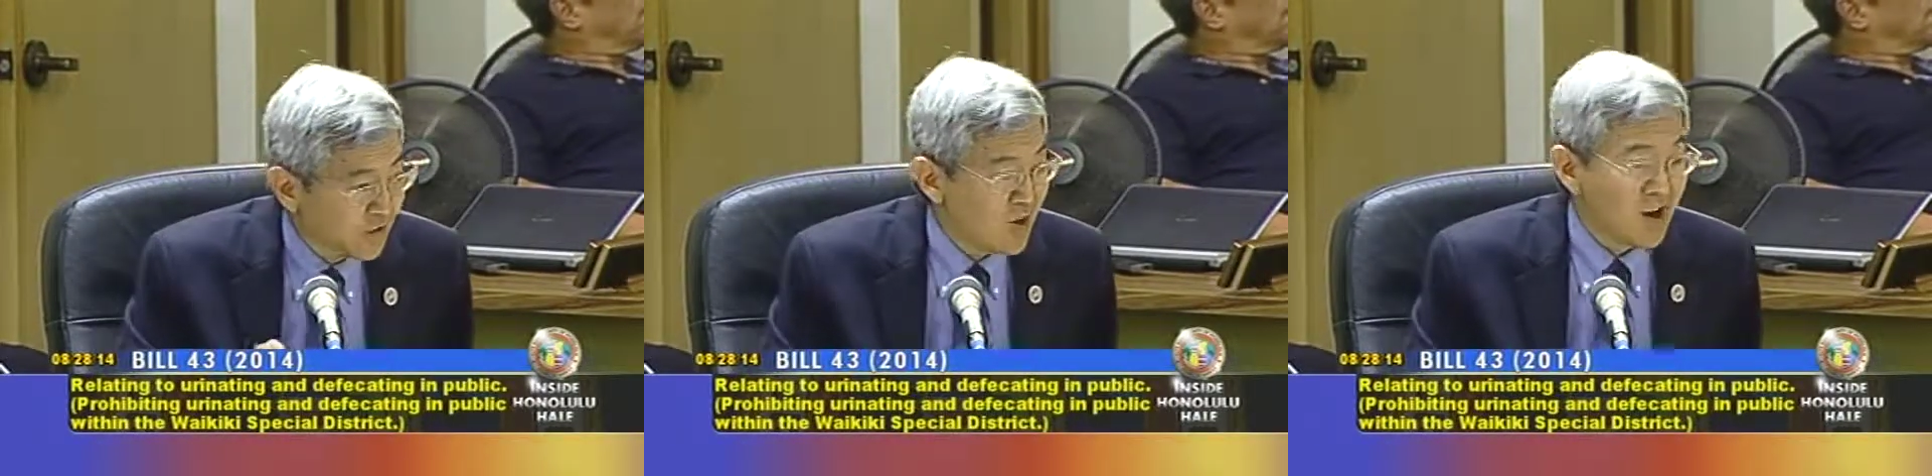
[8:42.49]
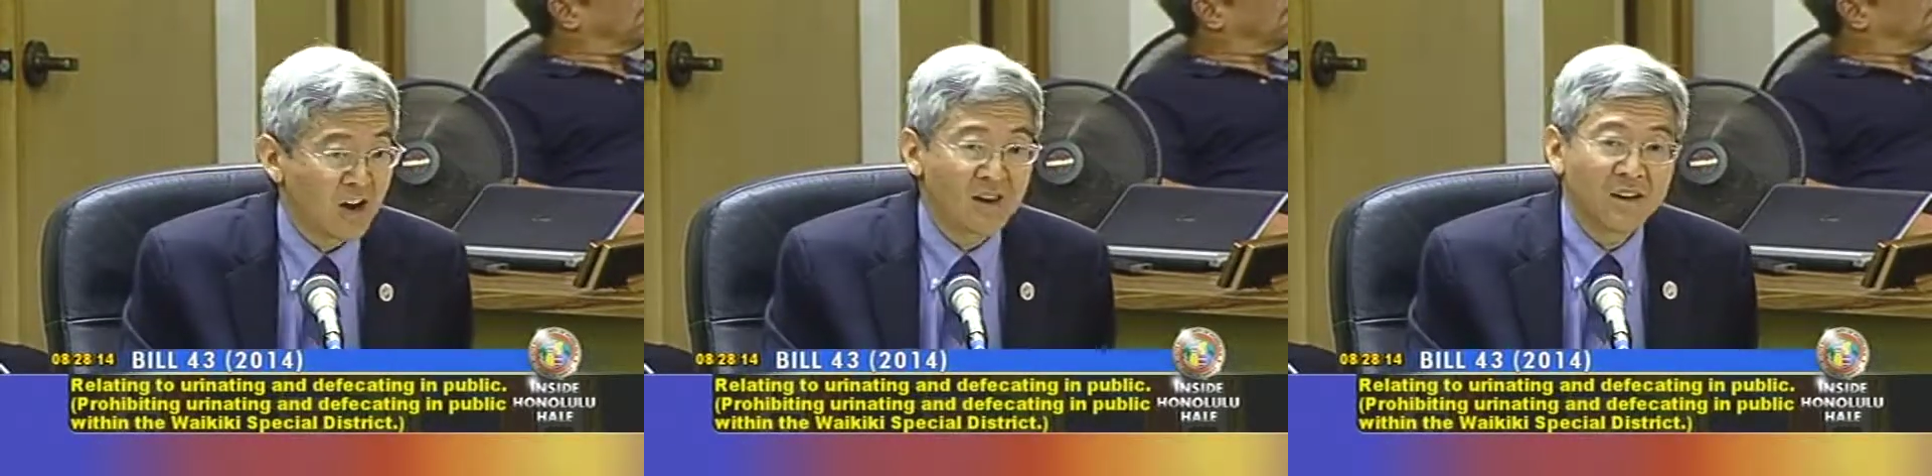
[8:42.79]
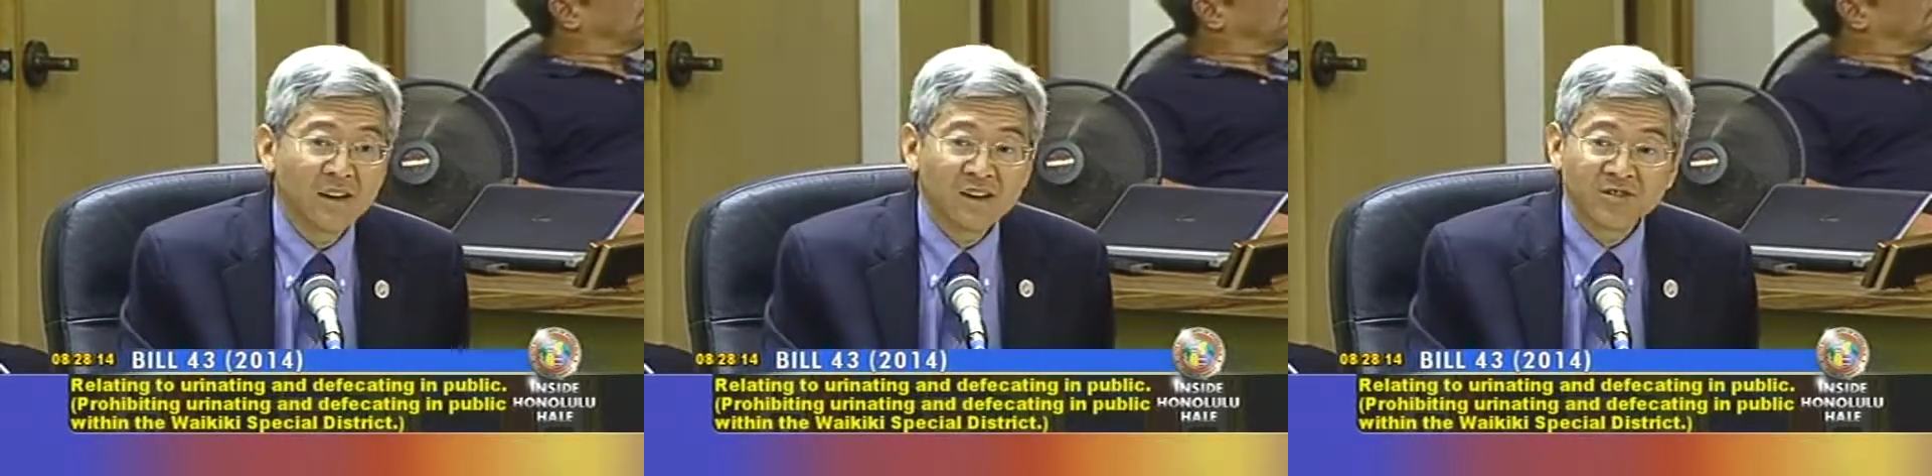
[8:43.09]
law
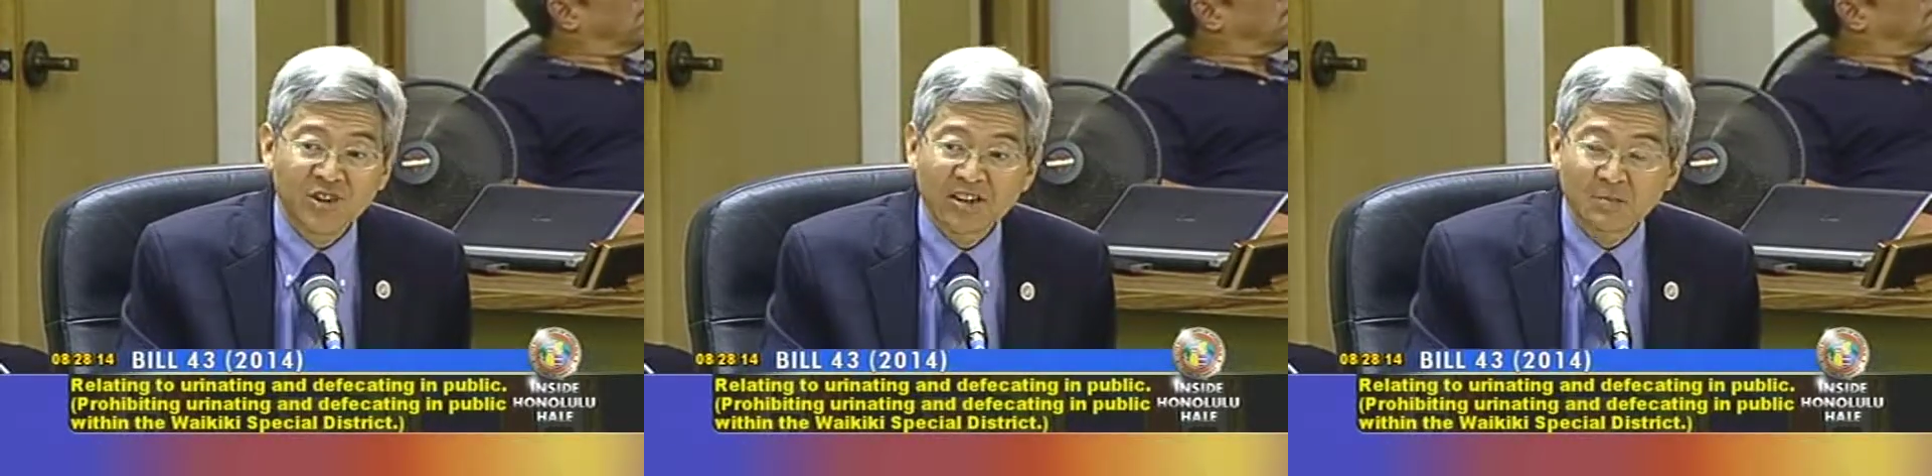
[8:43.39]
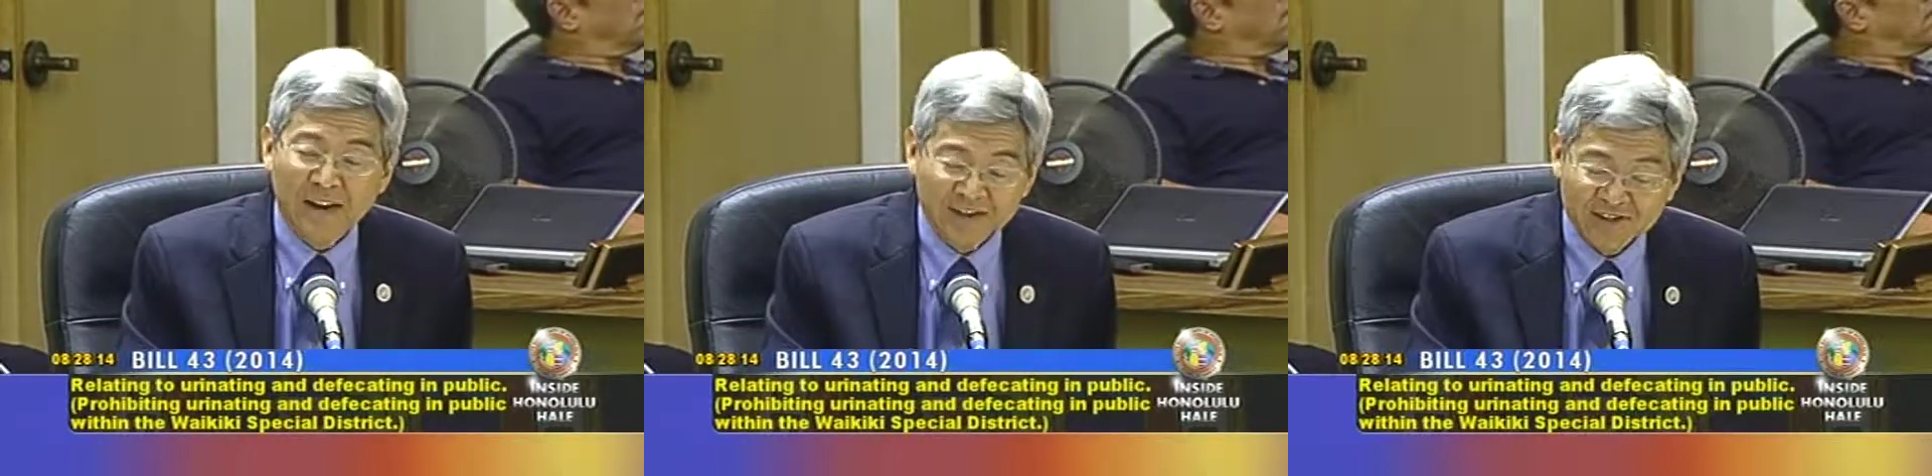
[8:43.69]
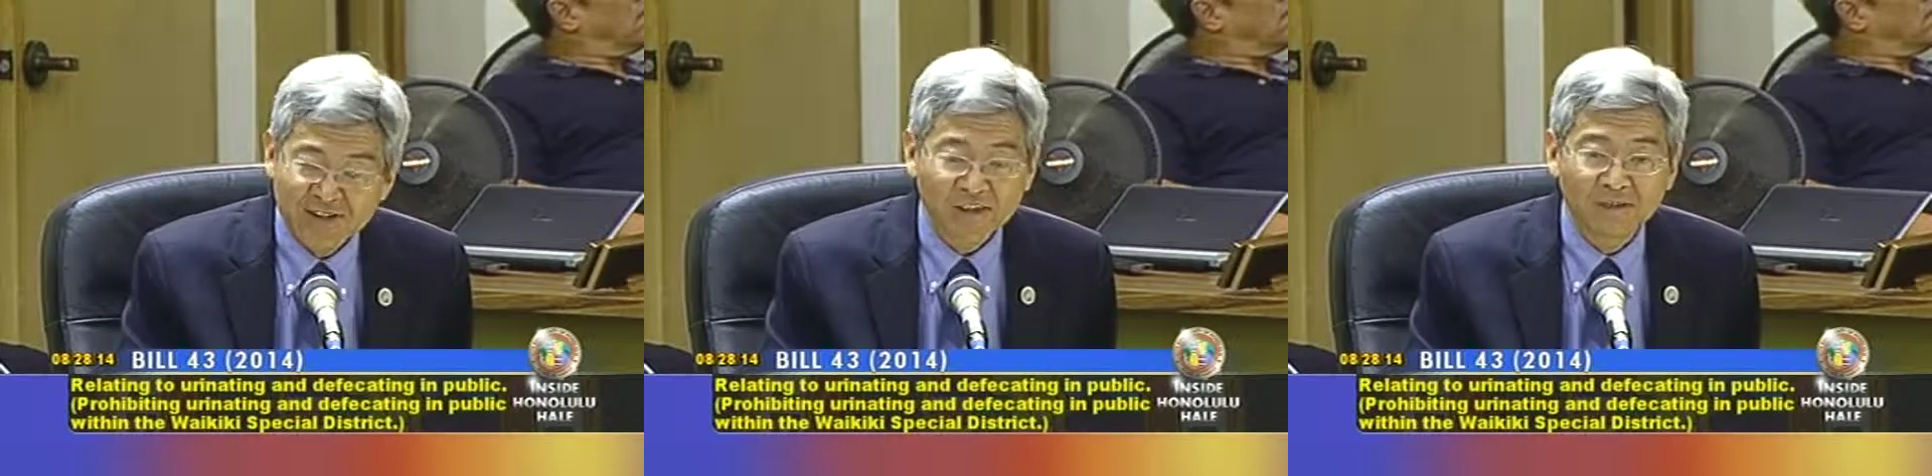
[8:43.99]
just by
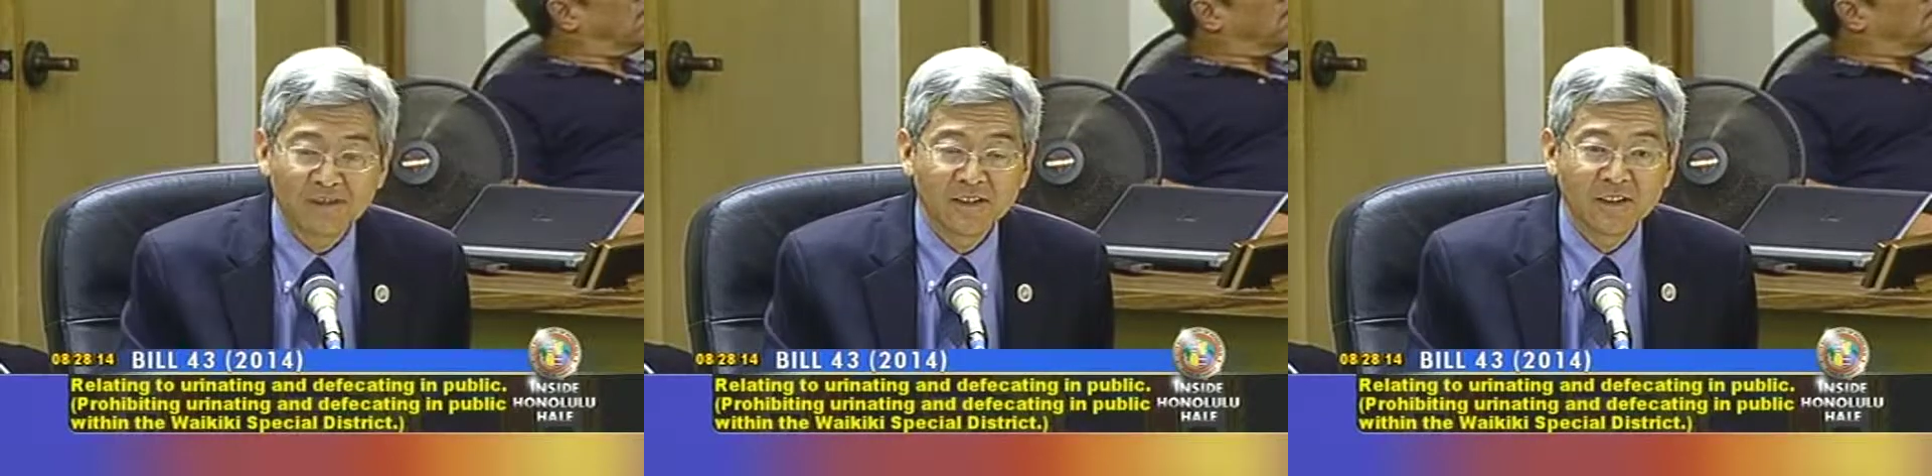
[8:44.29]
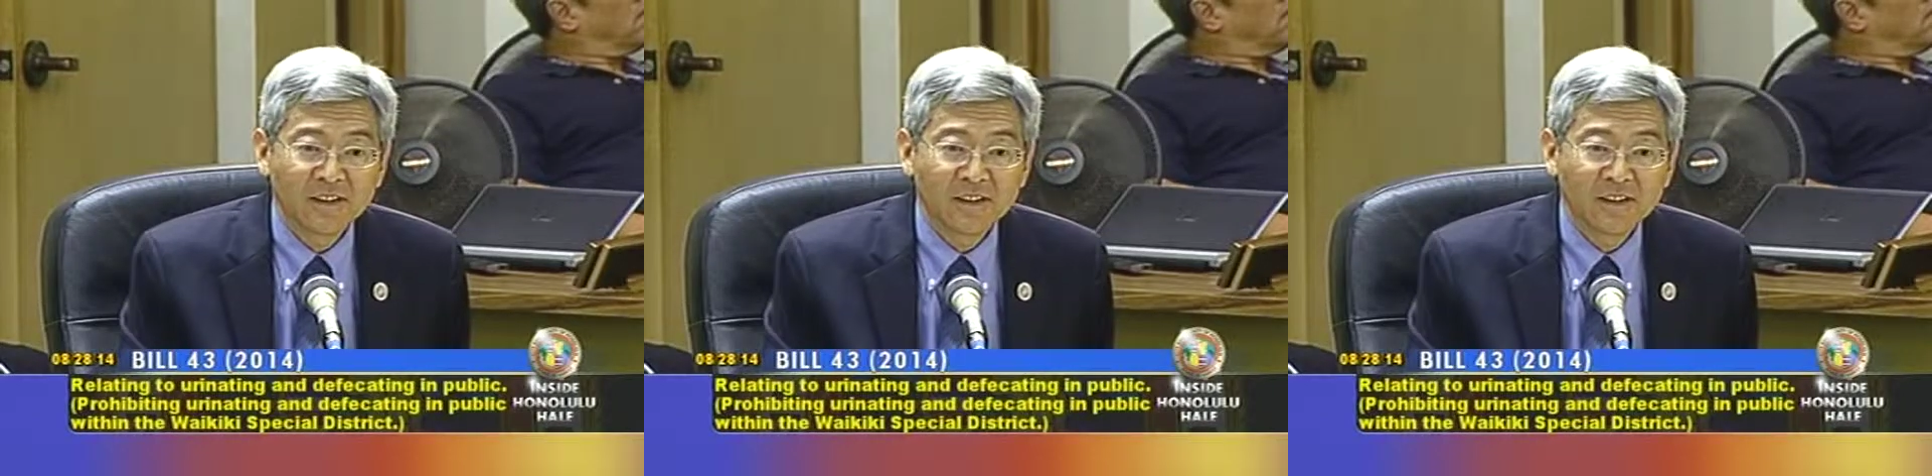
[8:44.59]
itself,